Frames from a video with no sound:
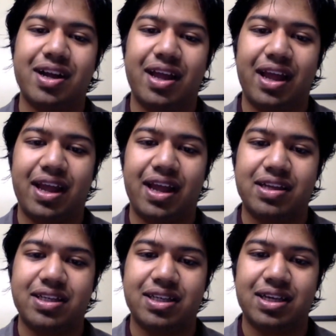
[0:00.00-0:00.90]

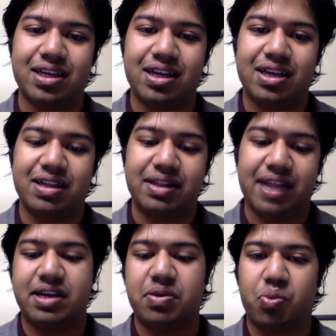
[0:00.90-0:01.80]
and
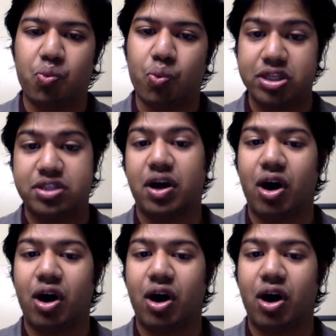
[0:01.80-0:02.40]
then once the,